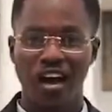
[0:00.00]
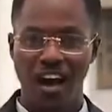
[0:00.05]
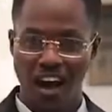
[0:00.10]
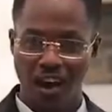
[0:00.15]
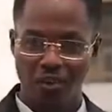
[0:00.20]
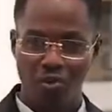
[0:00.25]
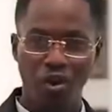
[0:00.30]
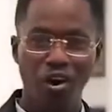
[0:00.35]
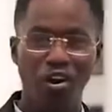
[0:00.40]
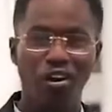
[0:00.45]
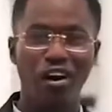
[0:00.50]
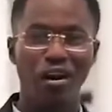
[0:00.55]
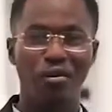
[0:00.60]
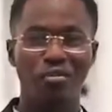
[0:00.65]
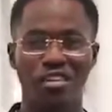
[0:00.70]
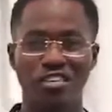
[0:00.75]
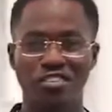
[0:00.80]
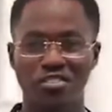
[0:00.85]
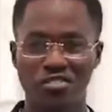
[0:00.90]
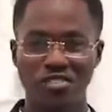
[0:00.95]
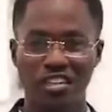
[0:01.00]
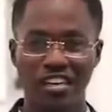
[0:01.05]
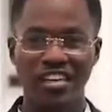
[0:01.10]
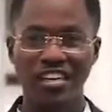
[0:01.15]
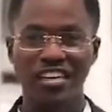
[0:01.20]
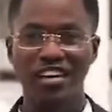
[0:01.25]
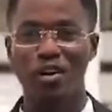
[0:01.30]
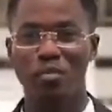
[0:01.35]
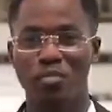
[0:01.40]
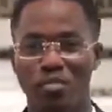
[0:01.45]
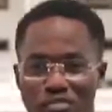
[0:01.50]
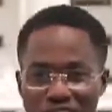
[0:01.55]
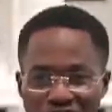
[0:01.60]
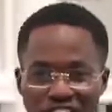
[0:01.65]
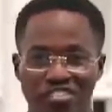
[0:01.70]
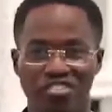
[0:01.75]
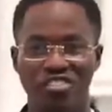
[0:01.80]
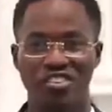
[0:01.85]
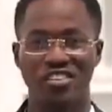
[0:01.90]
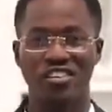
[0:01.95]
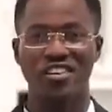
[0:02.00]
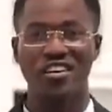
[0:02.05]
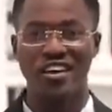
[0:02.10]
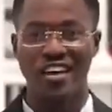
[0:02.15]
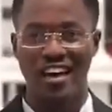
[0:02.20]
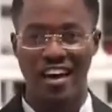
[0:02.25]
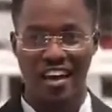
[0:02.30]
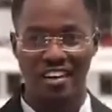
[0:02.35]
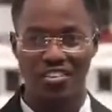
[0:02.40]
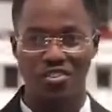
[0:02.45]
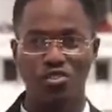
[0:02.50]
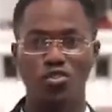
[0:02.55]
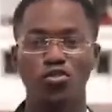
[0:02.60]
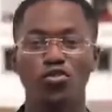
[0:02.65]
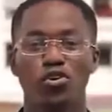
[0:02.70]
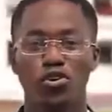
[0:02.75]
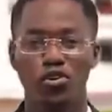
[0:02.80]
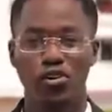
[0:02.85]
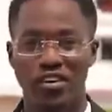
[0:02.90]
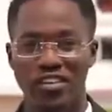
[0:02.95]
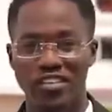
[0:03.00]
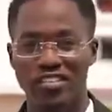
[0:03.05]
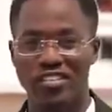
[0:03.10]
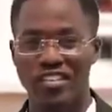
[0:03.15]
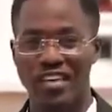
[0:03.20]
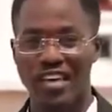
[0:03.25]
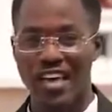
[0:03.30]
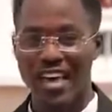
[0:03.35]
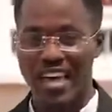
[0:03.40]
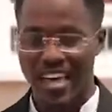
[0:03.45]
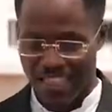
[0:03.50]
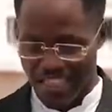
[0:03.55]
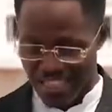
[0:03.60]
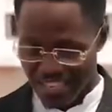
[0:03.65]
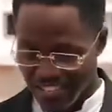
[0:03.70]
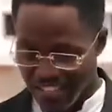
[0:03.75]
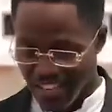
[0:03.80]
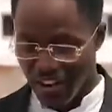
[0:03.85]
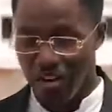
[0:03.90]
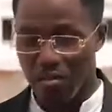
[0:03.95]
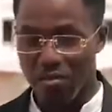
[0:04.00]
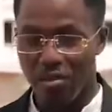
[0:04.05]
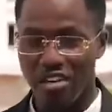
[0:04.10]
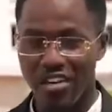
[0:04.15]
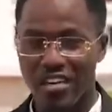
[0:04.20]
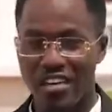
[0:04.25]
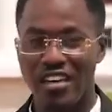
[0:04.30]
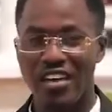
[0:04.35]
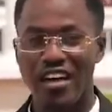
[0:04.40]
are welcomed into the legal profession as new lawyers. This ceremony,